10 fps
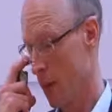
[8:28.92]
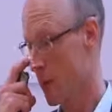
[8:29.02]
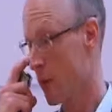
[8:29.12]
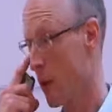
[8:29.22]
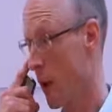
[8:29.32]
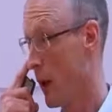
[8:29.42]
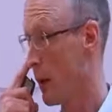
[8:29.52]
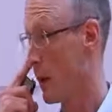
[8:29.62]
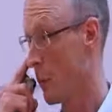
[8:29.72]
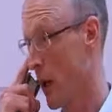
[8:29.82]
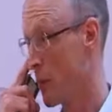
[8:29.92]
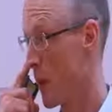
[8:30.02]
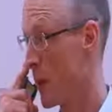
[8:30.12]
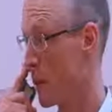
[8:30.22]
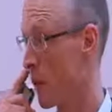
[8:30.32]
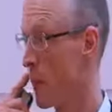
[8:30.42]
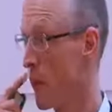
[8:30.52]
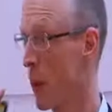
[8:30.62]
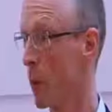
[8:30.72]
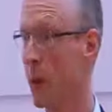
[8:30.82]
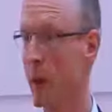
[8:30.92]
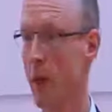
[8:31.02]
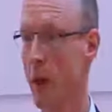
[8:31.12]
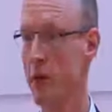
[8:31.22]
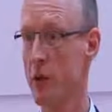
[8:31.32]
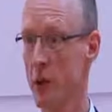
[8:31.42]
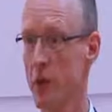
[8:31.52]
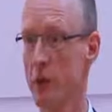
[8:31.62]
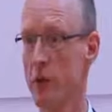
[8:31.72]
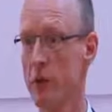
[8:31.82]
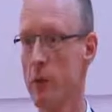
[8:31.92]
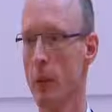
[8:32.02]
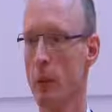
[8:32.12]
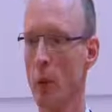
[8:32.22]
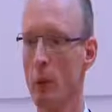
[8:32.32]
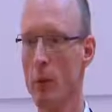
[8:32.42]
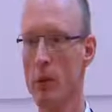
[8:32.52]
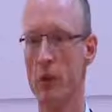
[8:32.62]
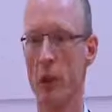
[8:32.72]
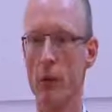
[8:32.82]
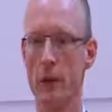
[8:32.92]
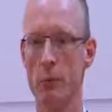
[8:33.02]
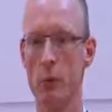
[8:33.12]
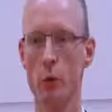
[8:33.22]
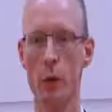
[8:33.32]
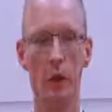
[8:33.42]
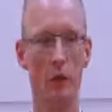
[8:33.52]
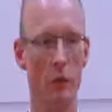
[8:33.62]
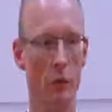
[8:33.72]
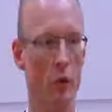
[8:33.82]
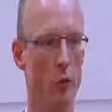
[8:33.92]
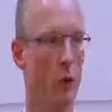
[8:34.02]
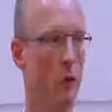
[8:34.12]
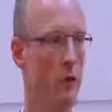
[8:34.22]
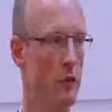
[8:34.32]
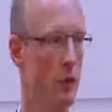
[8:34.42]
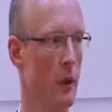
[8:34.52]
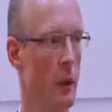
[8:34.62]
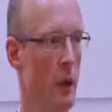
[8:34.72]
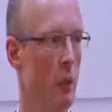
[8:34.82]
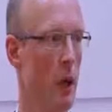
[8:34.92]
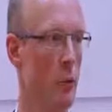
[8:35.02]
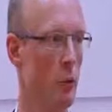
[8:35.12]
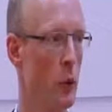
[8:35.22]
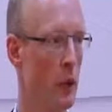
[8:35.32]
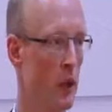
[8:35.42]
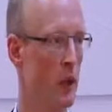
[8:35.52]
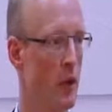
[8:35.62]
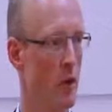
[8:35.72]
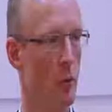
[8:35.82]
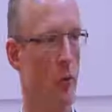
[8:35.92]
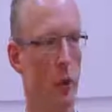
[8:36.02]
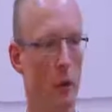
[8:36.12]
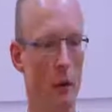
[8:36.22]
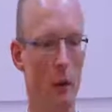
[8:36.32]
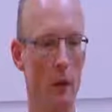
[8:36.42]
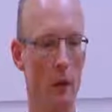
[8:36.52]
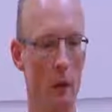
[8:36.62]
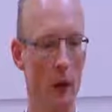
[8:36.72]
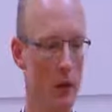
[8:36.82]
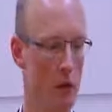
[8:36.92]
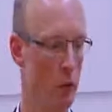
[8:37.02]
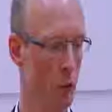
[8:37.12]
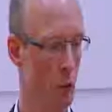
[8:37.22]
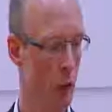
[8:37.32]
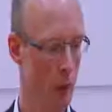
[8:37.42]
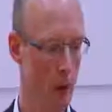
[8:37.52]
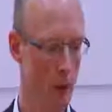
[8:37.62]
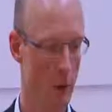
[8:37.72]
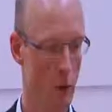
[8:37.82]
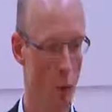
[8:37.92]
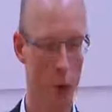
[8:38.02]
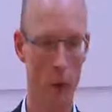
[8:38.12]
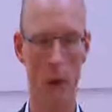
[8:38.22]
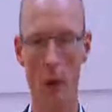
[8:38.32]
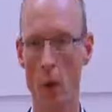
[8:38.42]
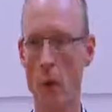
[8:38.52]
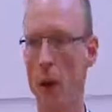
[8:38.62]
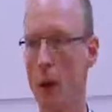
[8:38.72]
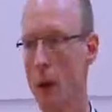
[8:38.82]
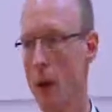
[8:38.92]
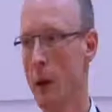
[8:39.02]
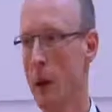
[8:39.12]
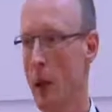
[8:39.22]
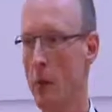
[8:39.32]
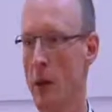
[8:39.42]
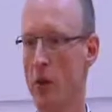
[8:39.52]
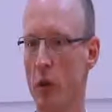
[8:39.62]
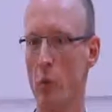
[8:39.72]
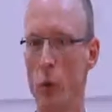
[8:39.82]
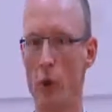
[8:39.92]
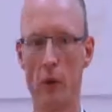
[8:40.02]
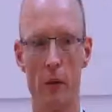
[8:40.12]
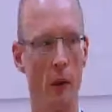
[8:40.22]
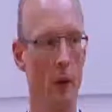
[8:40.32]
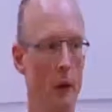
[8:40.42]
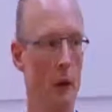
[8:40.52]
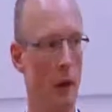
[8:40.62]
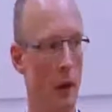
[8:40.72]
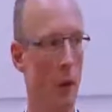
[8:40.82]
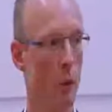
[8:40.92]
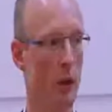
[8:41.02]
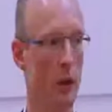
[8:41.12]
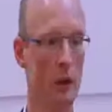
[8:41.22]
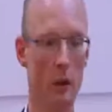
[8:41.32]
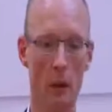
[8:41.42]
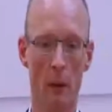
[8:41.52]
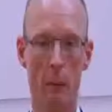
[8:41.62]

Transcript: It's very likely, we expect so, that we can find synergies and complementarities between these different approaches. Perhaps we can take something related to work with alumni and match it with how we can